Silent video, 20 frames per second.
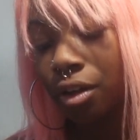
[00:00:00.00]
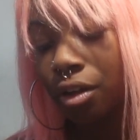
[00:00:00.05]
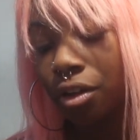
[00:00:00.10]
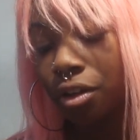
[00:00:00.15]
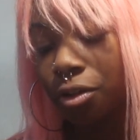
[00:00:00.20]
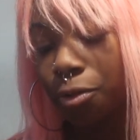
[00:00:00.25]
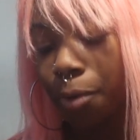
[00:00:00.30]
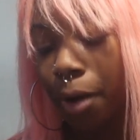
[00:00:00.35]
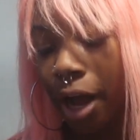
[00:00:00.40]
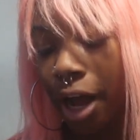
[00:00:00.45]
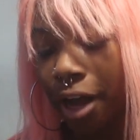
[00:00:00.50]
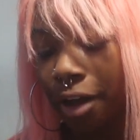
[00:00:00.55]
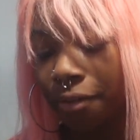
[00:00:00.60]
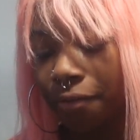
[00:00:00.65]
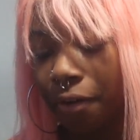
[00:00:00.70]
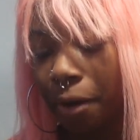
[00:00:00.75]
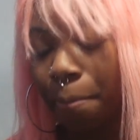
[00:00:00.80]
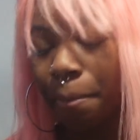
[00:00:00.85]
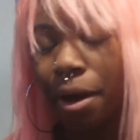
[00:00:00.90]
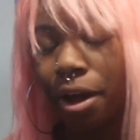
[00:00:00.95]
You
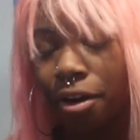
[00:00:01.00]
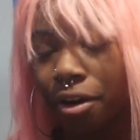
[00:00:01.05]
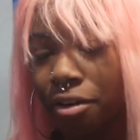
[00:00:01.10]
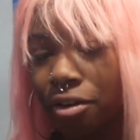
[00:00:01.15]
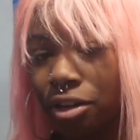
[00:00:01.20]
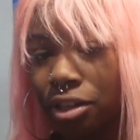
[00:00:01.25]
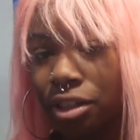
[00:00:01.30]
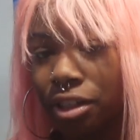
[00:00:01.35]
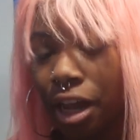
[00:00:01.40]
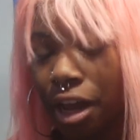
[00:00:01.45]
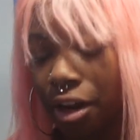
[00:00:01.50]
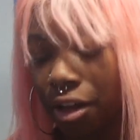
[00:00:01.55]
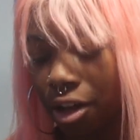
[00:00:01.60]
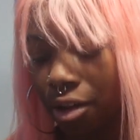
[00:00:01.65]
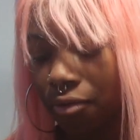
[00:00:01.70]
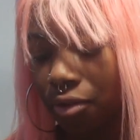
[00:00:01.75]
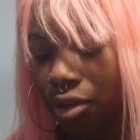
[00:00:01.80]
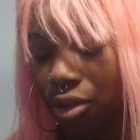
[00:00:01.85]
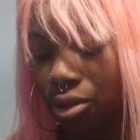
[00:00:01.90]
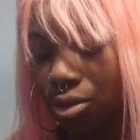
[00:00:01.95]
have a better understanding
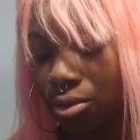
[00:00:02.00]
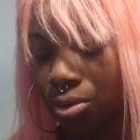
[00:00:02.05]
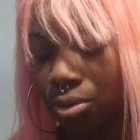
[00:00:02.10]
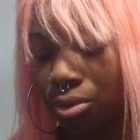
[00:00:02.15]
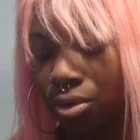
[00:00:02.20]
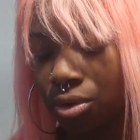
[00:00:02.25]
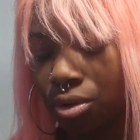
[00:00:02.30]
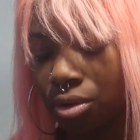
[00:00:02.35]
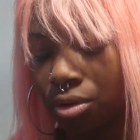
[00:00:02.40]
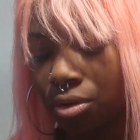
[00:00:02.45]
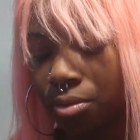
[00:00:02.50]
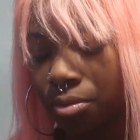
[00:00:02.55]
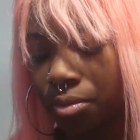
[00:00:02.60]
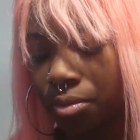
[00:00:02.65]
of your school,